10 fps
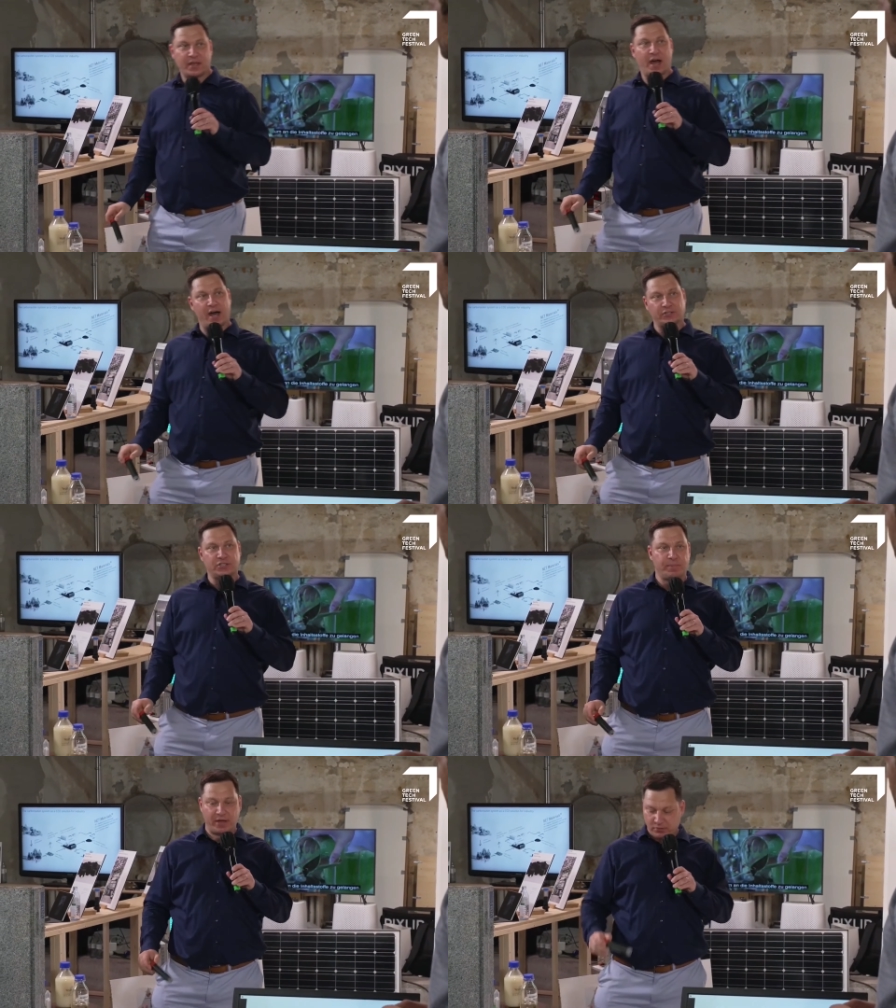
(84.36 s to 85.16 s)

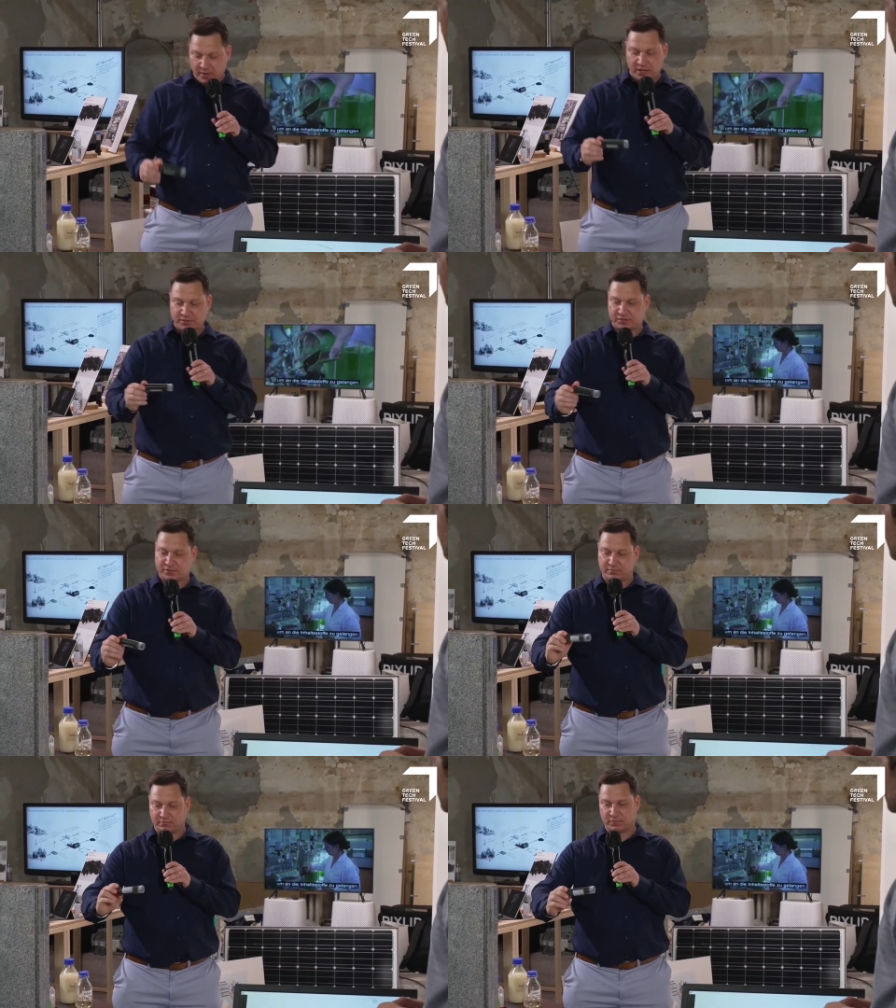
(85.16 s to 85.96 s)
algae biomass.
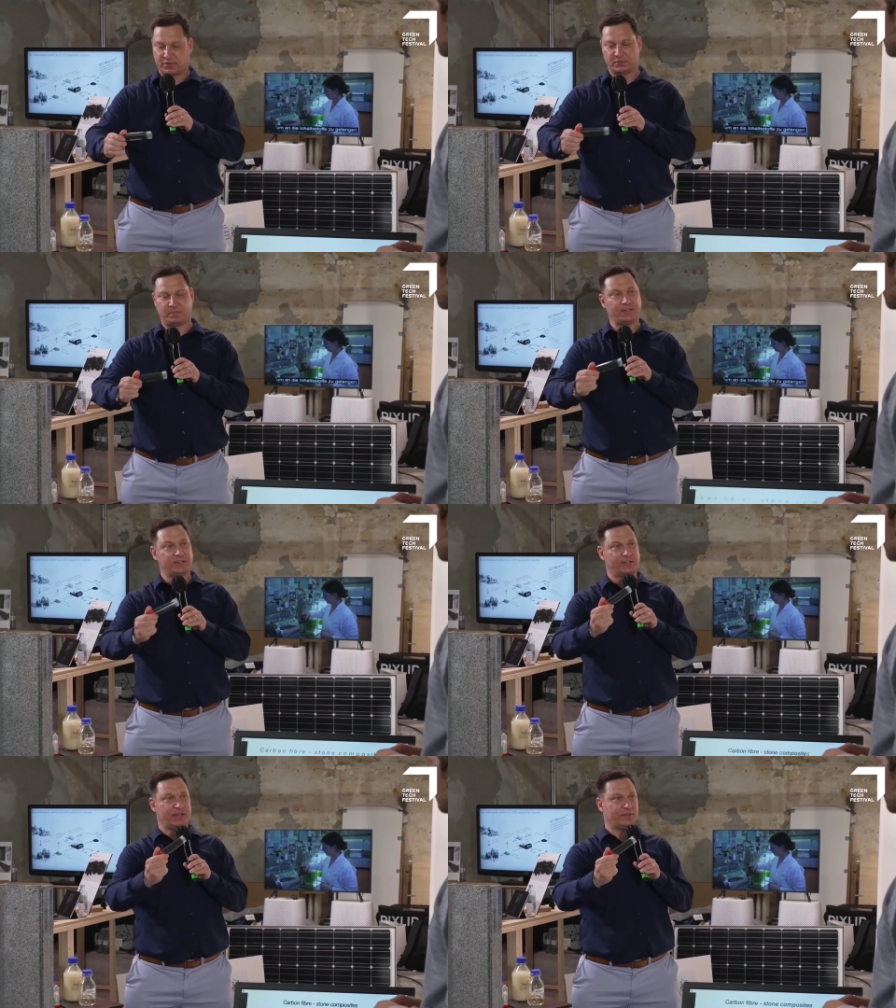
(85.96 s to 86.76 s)
It's
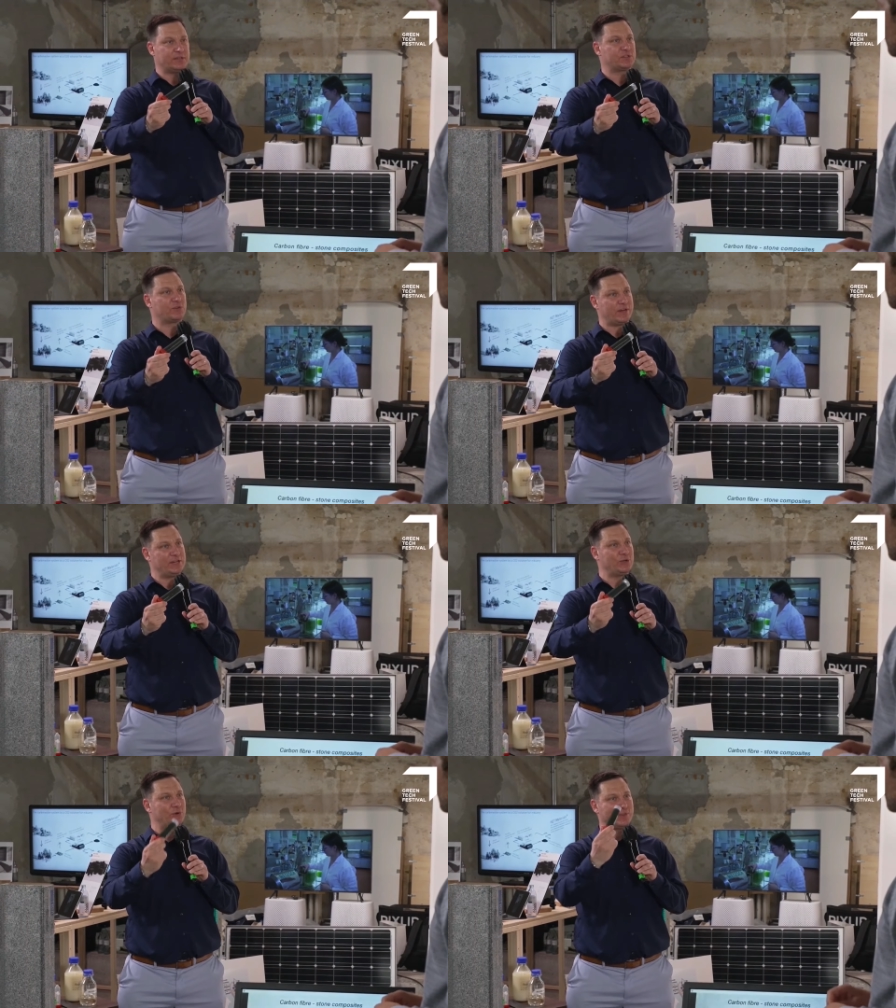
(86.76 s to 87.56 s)
basically this green
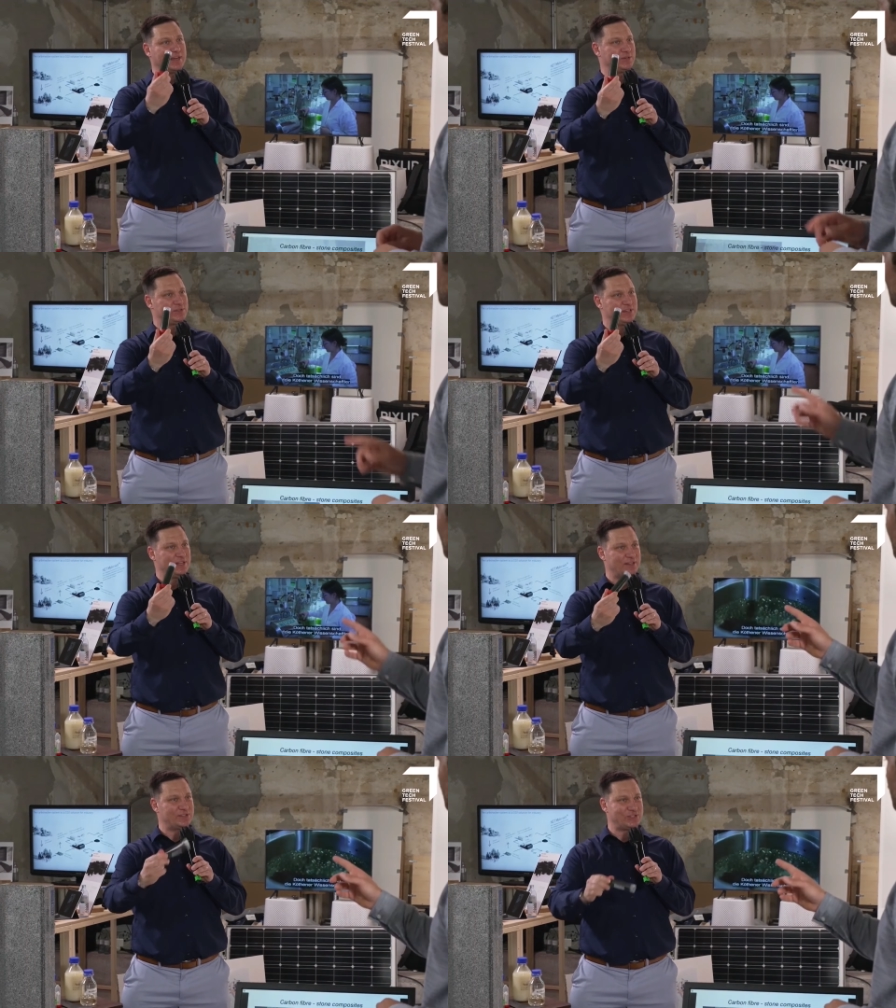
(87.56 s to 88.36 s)
goo that you see
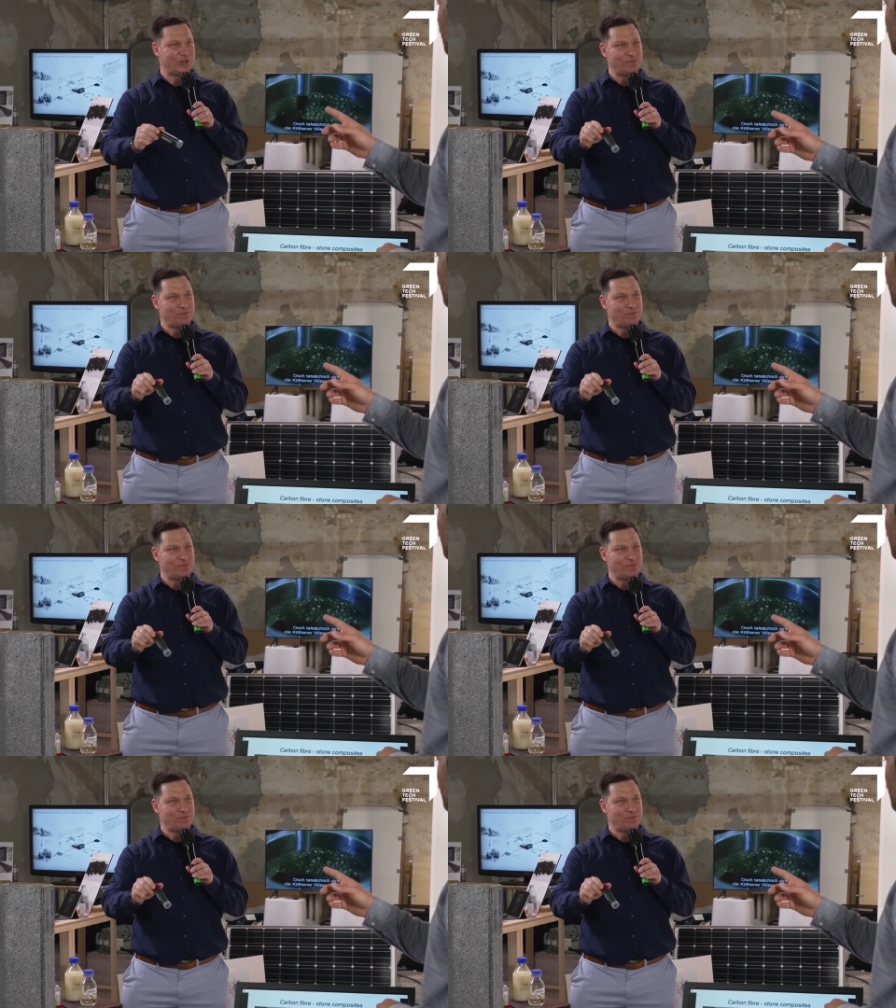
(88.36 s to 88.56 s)
in this tube.